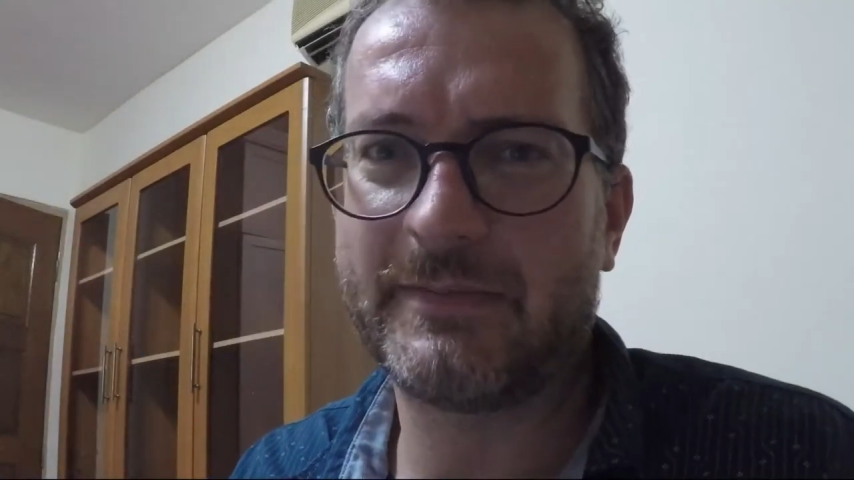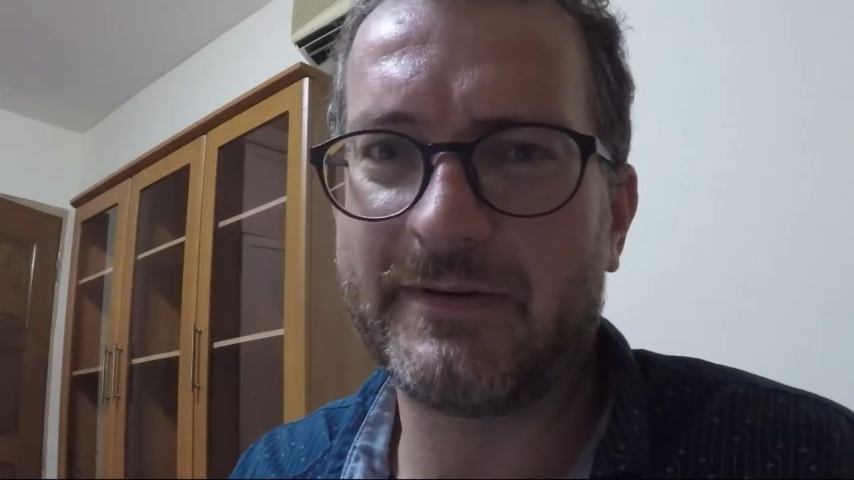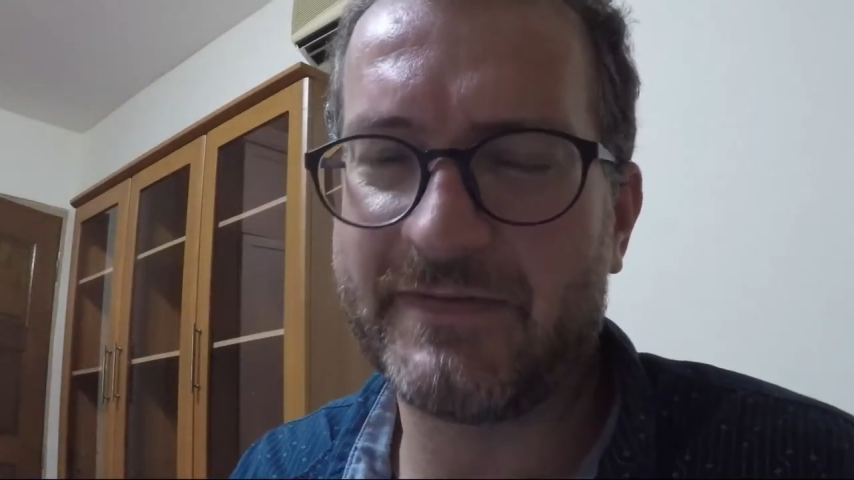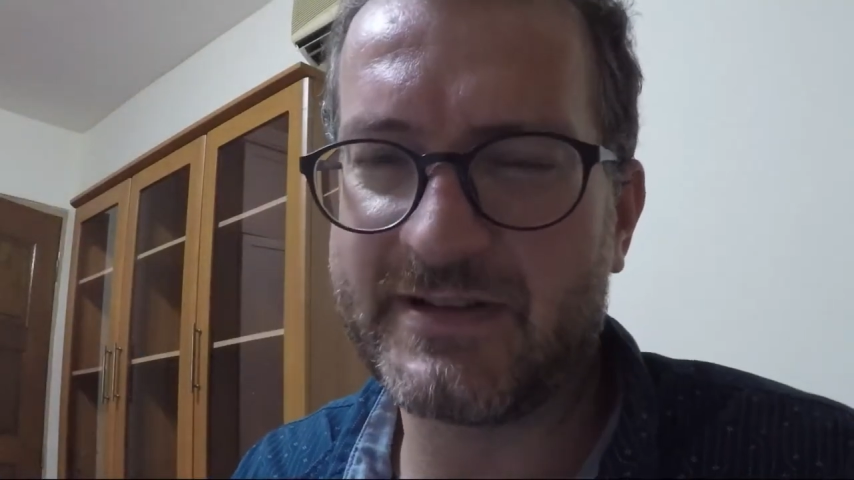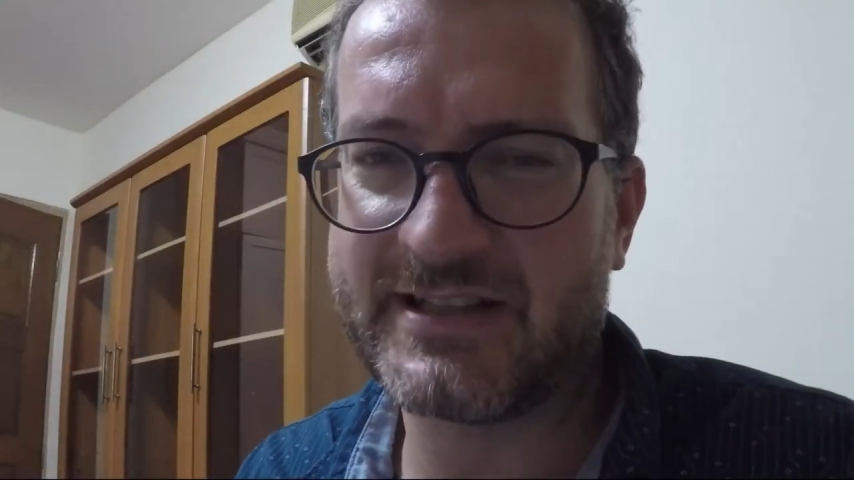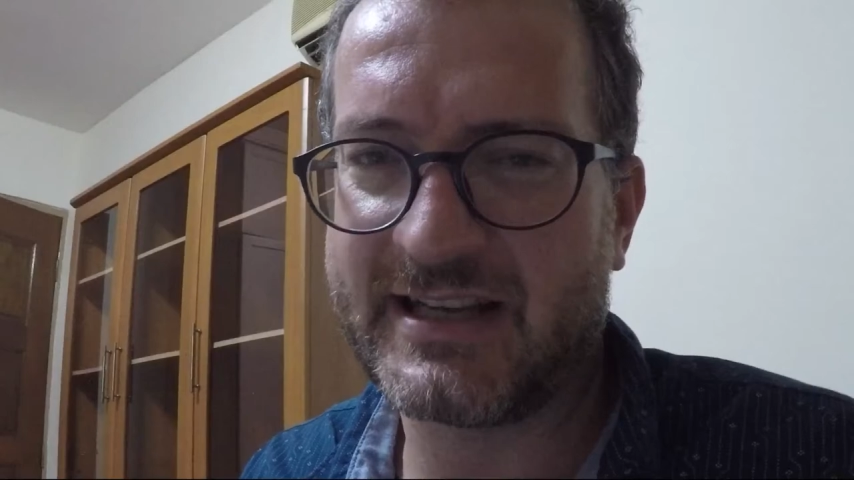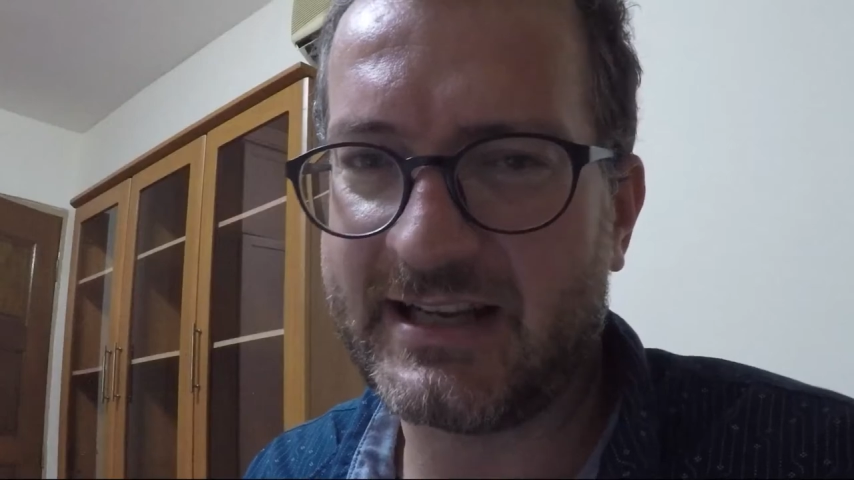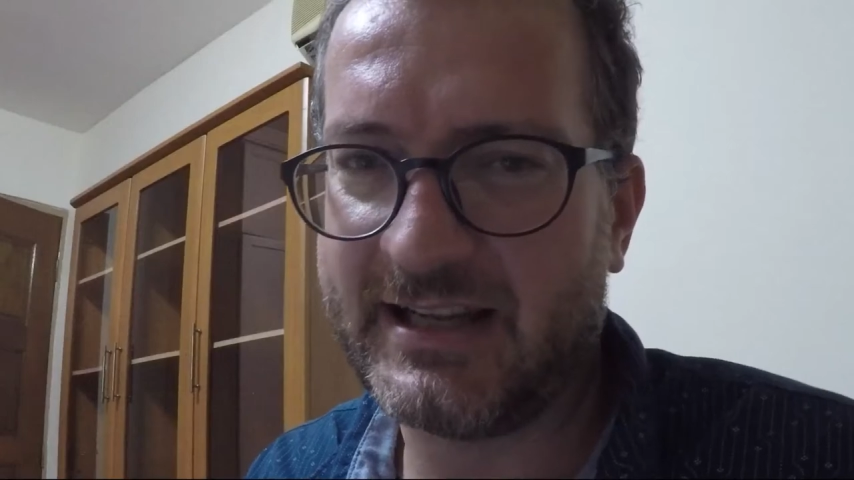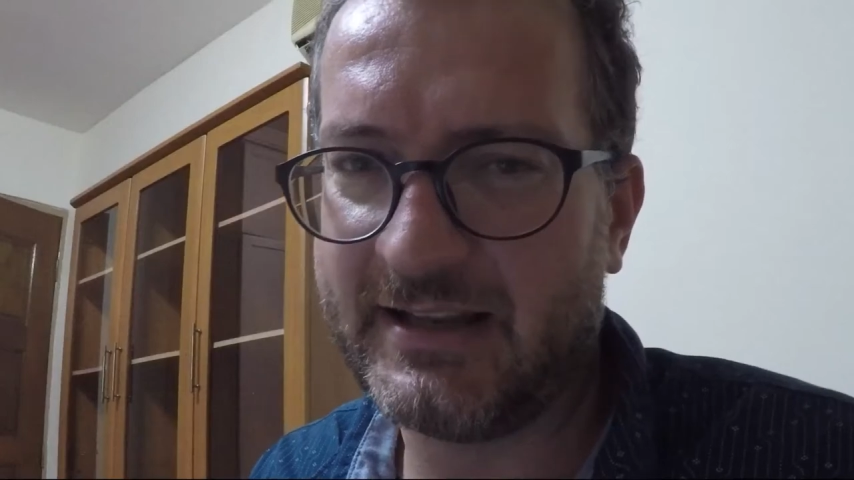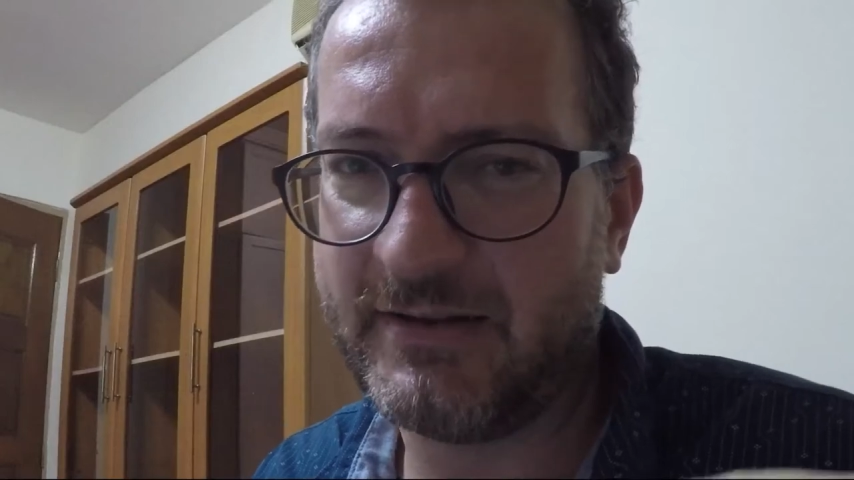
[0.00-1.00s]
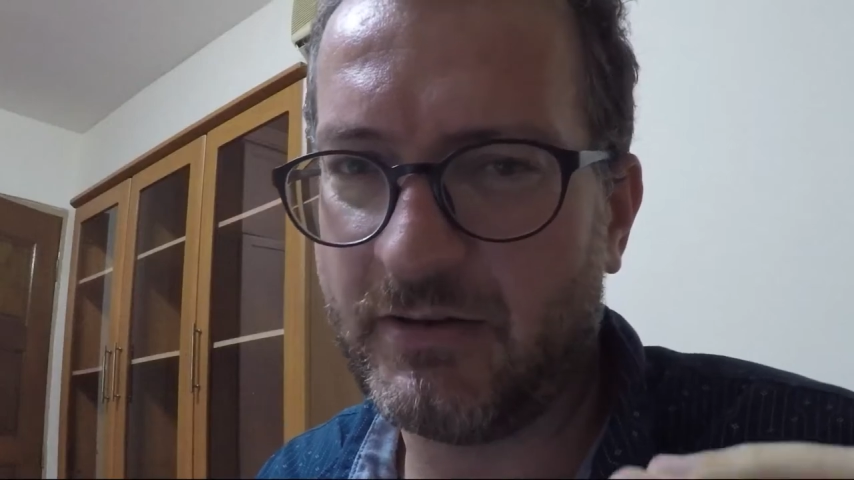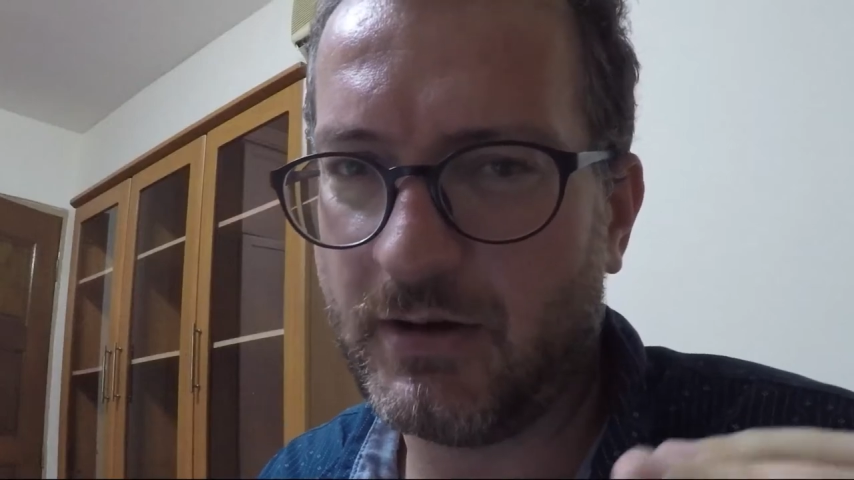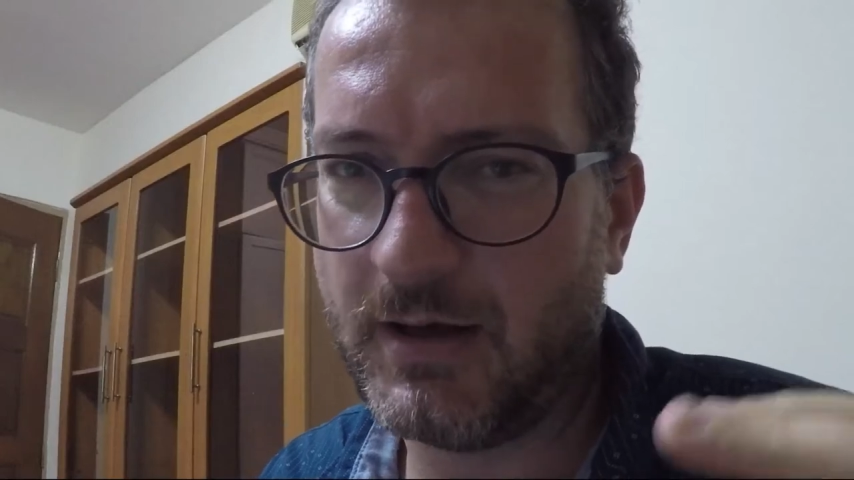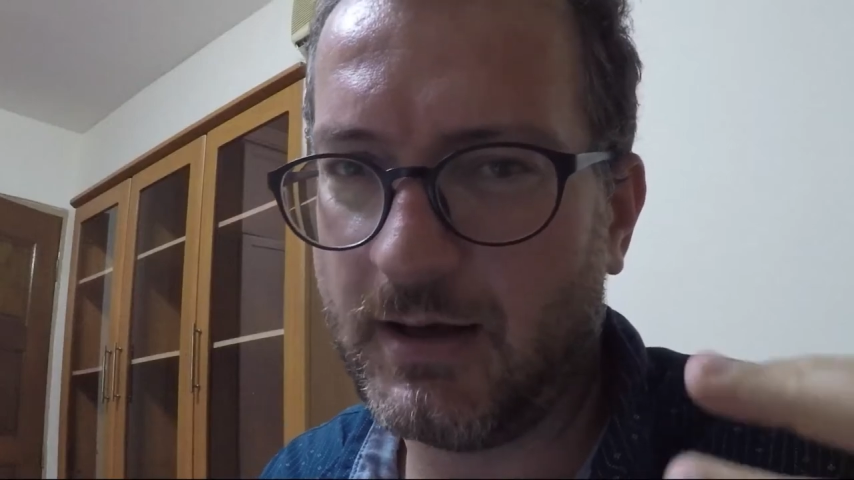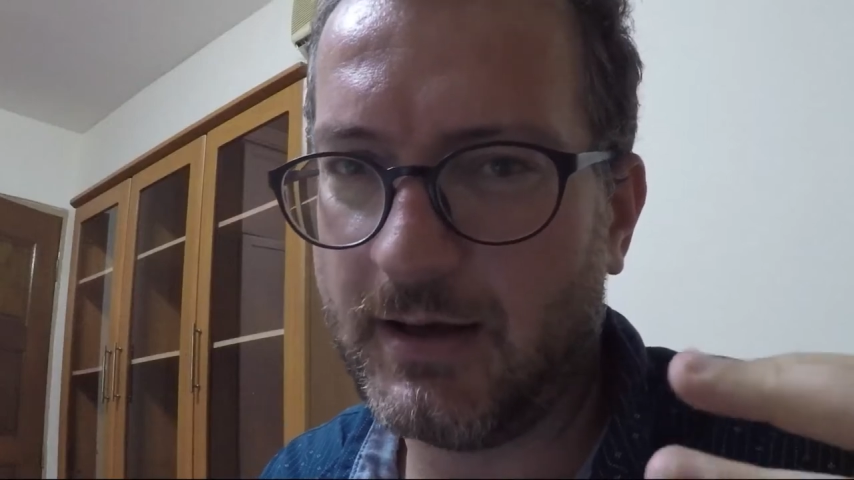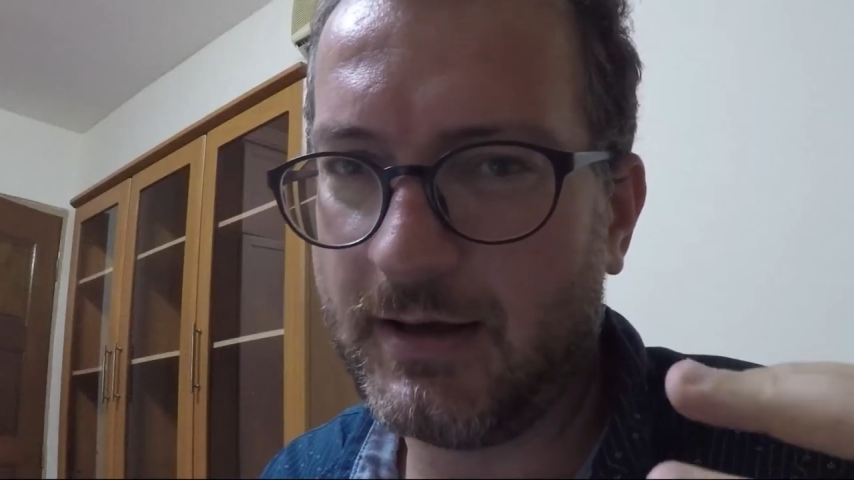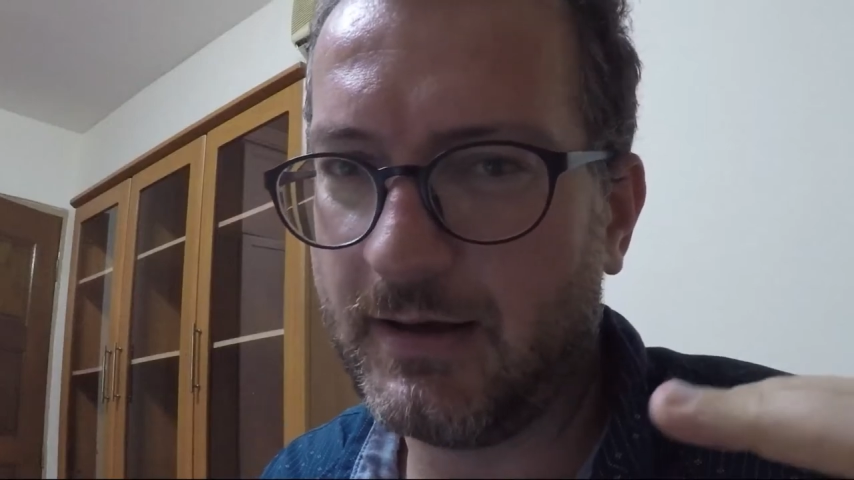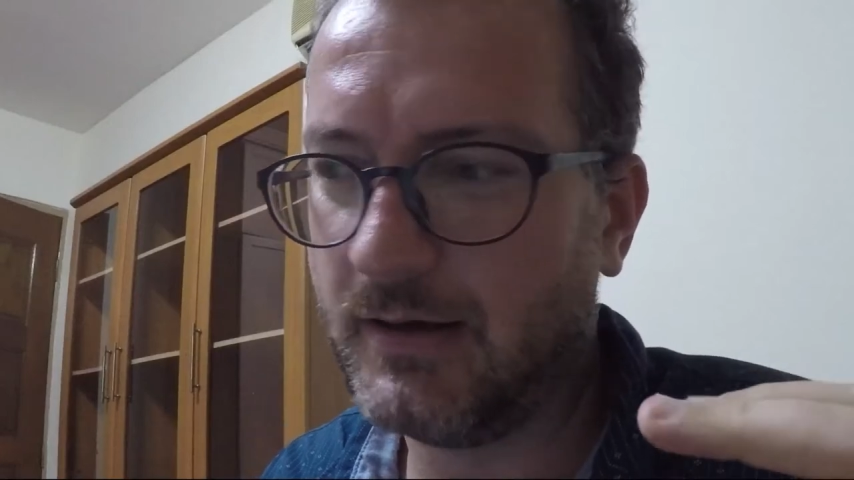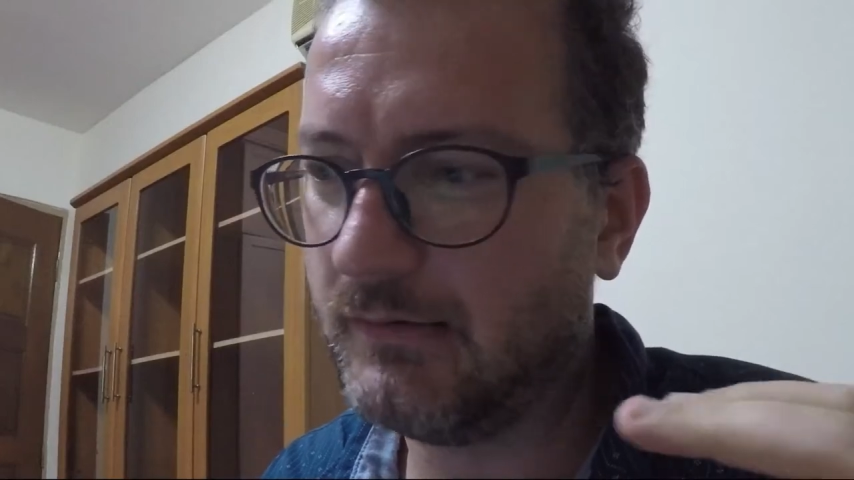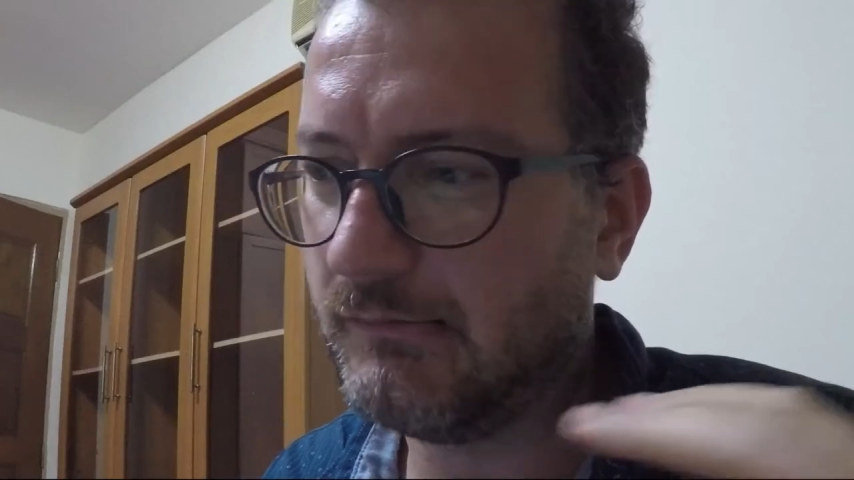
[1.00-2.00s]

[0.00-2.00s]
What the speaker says: physically. I